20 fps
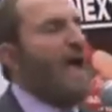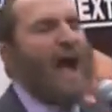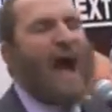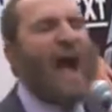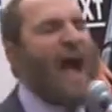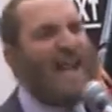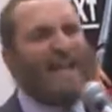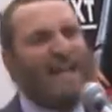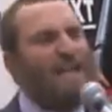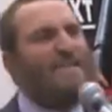
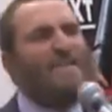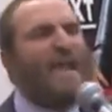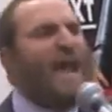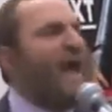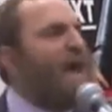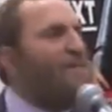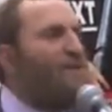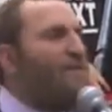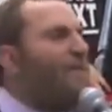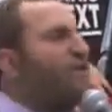I
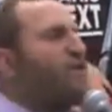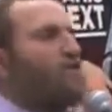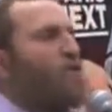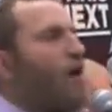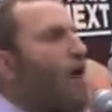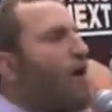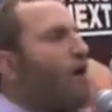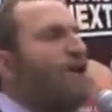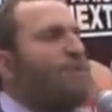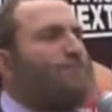condemn in the
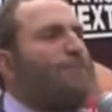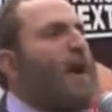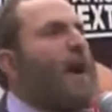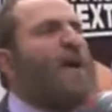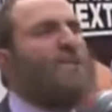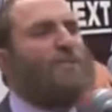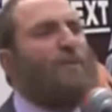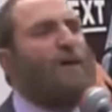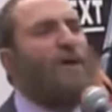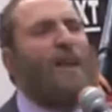strongest
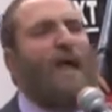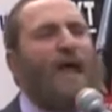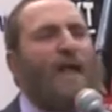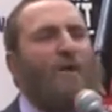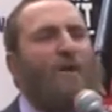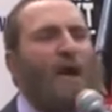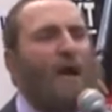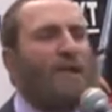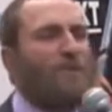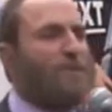possible
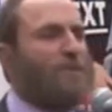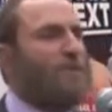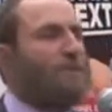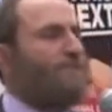language